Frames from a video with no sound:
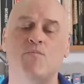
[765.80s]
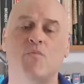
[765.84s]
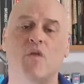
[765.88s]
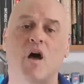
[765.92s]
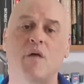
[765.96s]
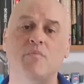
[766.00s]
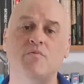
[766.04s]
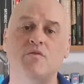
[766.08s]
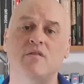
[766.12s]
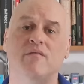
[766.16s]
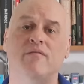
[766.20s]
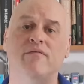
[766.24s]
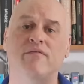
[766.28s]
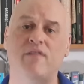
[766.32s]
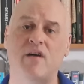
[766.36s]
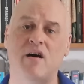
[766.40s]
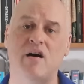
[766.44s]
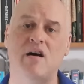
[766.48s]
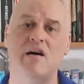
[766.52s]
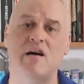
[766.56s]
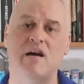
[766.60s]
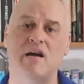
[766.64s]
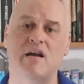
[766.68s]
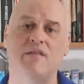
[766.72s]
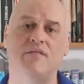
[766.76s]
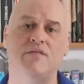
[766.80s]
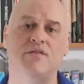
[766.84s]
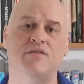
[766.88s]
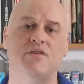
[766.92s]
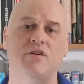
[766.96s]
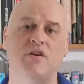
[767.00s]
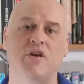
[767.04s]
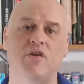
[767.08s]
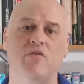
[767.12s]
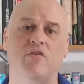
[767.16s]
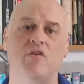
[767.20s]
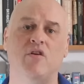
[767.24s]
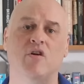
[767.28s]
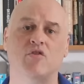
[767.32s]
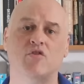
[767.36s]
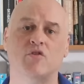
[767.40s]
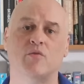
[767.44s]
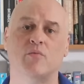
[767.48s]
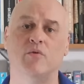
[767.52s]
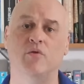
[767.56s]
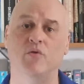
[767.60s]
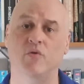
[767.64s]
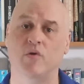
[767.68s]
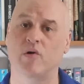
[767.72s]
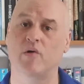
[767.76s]
Option five is to go the
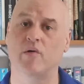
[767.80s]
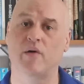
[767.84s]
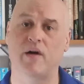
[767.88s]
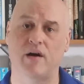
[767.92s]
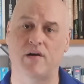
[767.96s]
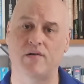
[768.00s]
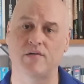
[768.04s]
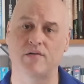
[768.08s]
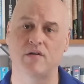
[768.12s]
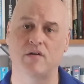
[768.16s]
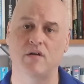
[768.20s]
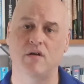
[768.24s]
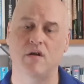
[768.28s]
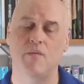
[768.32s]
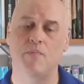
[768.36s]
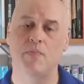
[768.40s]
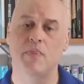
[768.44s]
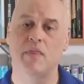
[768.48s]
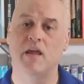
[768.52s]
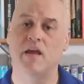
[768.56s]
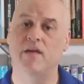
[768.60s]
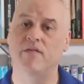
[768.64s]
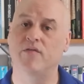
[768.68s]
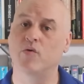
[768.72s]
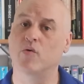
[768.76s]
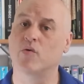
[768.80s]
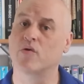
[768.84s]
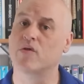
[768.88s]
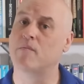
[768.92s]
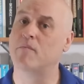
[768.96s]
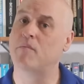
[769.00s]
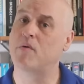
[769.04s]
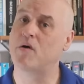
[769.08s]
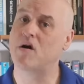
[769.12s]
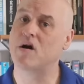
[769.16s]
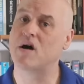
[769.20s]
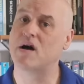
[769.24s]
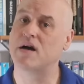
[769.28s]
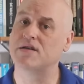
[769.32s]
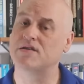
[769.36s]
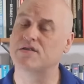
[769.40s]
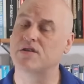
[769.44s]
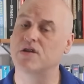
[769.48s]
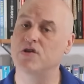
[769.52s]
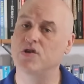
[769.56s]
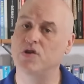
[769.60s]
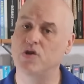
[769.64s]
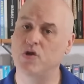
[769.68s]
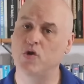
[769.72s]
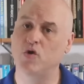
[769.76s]
entrepreneur route. If you are the boss,
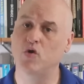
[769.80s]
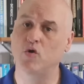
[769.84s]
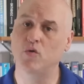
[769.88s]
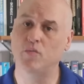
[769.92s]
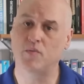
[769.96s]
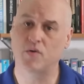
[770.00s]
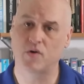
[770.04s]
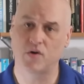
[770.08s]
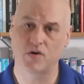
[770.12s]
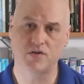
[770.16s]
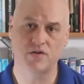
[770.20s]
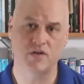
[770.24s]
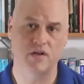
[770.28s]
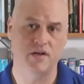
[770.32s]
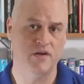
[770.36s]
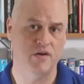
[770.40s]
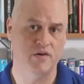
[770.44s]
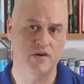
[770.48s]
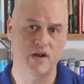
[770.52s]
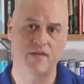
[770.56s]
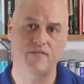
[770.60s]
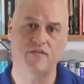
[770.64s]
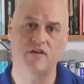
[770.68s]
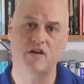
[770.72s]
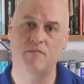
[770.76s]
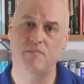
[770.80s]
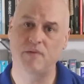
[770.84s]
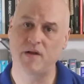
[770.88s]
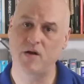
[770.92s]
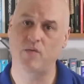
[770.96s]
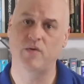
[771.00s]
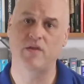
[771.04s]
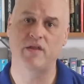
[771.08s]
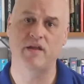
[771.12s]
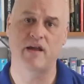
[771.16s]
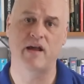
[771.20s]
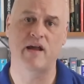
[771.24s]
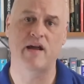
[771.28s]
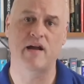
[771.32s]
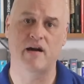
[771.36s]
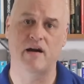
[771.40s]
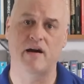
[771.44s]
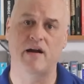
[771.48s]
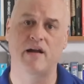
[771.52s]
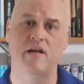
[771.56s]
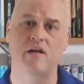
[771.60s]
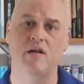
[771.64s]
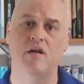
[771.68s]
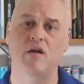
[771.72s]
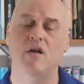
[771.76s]
then you personally don't have to compete with the
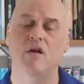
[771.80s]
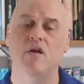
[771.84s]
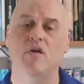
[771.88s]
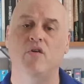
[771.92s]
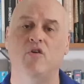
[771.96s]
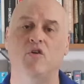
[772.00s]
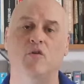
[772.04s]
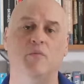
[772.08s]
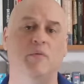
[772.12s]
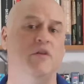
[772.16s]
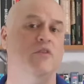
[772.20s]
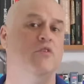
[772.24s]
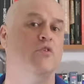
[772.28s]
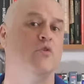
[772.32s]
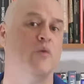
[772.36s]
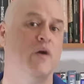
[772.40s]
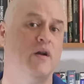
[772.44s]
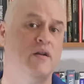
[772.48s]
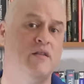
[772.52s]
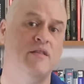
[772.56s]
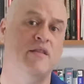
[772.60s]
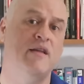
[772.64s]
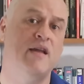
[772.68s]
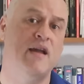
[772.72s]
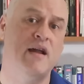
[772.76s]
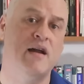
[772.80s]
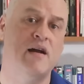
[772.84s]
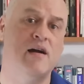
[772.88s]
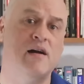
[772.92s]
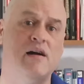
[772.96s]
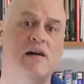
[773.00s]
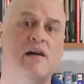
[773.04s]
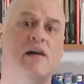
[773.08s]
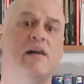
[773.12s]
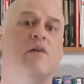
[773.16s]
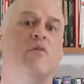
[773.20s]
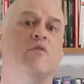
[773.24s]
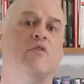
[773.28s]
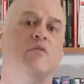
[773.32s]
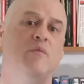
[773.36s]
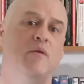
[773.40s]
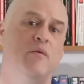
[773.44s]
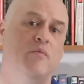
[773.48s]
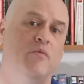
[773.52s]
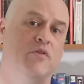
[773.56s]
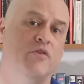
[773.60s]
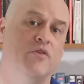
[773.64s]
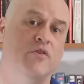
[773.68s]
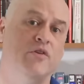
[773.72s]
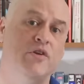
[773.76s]
AI. You'll be directing the AI or the
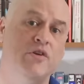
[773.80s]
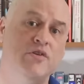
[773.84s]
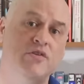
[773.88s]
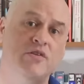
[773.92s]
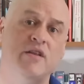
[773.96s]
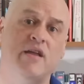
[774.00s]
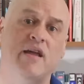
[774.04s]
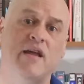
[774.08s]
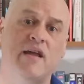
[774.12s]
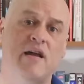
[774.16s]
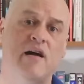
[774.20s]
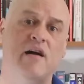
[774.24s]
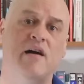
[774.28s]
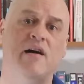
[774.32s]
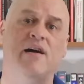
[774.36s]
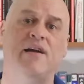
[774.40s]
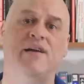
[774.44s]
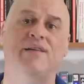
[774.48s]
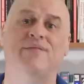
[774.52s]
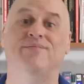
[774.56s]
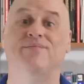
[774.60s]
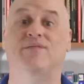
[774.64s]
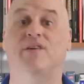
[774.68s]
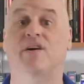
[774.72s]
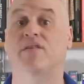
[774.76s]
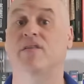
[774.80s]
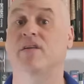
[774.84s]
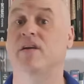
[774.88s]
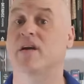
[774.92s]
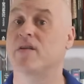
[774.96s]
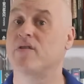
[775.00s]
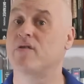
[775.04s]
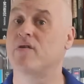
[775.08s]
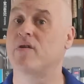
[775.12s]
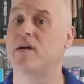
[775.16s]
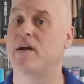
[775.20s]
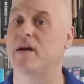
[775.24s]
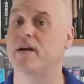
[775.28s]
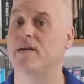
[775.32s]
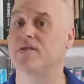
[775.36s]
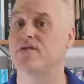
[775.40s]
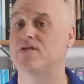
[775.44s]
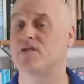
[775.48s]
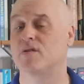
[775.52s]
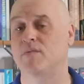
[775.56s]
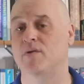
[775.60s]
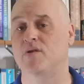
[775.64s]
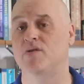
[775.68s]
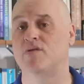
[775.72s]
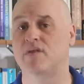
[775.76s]
people that are using the AI. On the other hand,
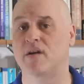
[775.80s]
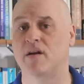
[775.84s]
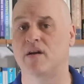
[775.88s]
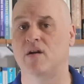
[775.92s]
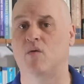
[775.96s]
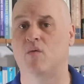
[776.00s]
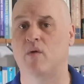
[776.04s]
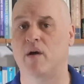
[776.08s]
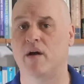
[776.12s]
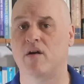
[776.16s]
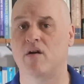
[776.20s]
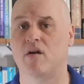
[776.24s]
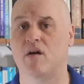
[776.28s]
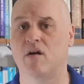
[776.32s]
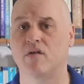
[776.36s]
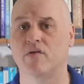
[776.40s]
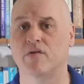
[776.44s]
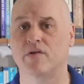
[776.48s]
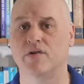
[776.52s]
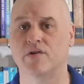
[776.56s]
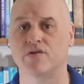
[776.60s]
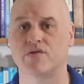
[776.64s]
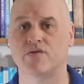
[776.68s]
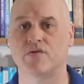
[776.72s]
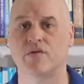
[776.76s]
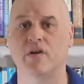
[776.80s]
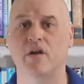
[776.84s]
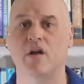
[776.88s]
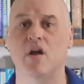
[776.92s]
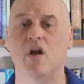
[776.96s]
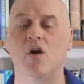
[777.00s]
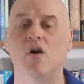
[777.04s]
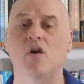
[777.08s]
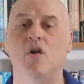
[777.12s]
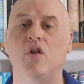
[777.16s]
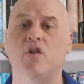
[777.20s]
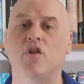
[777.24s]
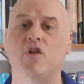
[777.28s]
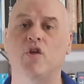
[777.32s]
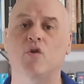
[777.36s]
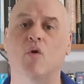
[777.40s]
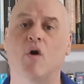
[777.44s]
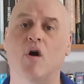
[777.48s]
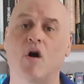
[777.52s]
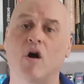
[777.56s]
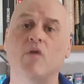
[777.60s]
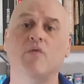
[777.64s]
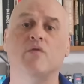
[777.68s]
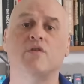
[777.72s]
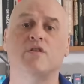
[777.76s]
assuming you stay in a white-collar industry, you
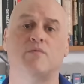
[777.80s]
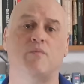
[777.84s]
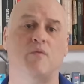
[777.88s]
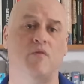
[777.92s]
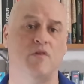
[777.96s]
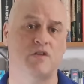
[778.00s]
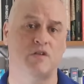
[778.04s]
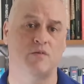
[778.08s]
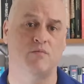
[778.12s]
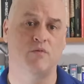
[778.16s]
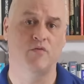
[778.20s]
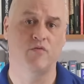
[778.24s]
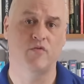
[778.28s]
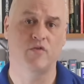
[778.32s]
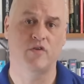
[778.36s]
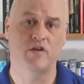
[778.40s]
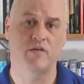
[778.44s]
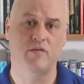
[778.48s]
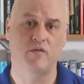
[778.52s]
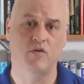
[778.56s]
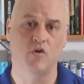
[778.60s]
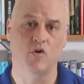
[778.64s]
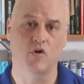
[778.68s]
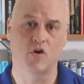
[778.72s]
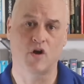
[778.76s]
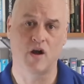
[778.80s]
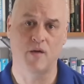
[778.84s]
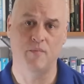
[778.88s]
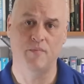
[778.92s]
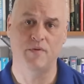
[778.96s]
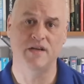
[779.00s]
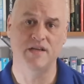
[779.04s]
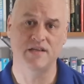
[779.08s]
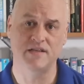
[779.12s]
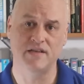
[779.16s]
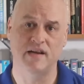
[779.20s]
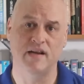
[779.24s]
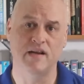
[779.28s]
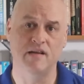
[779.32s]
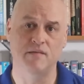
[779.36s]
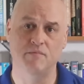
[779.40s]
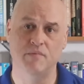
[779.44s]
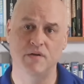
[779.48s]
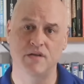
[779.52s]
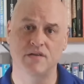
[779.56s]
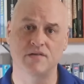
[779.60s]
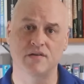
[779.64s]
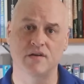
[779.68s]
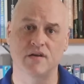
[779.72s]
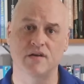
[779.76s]
are responsible for your company staying in
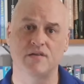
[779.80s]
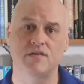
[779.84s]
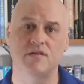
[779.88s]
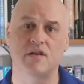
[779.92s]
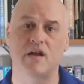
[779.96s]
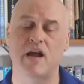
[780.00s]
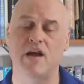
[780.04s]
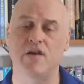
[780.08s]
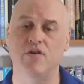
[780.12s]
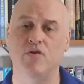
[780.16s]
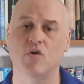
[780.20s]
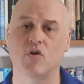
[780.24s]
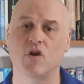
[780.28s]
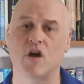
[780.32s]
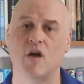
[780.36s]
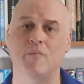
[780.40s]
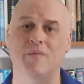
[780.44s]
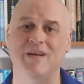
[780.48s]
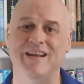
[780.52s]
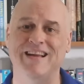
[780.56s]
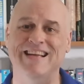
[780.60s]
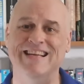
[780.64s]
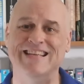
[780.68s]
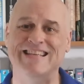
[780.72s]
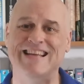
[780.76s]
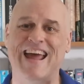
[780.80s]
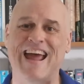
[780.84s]
business, and your company is